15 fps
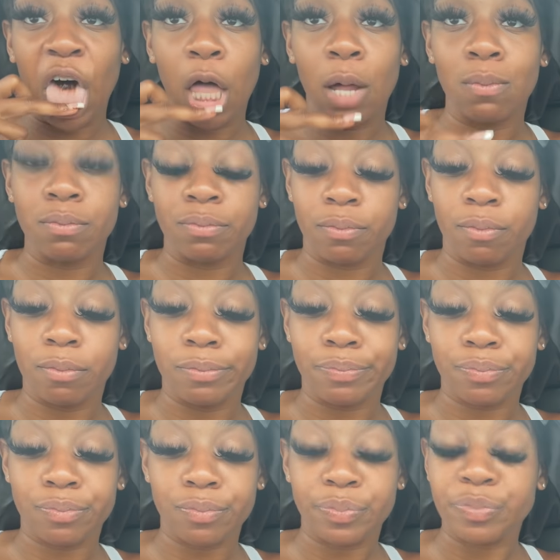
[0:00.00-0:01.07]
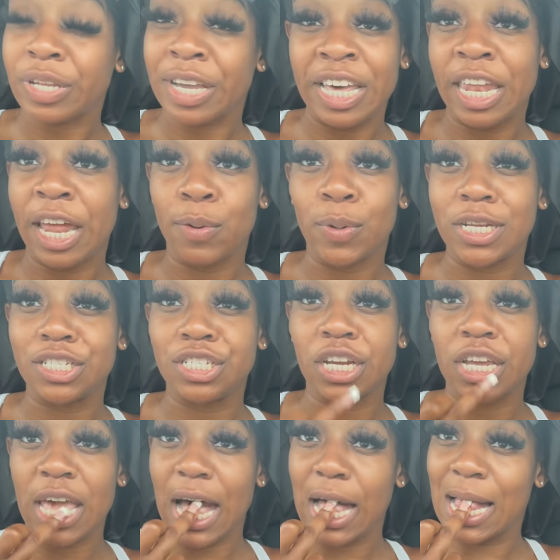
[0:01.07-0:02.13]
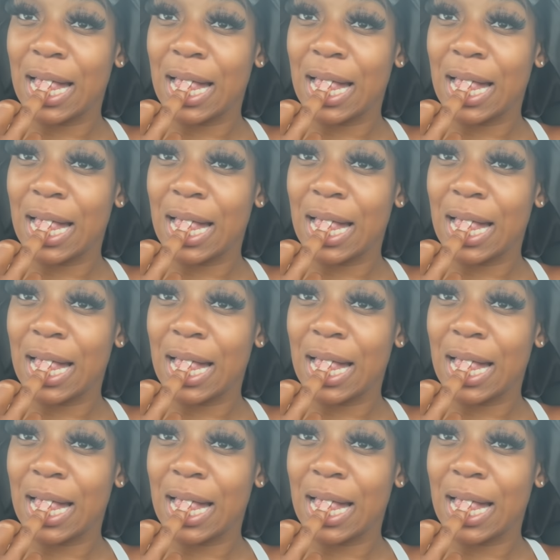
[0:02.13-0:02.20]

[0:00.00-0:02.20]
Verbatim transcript: Mm. It ain't really shit, y'all.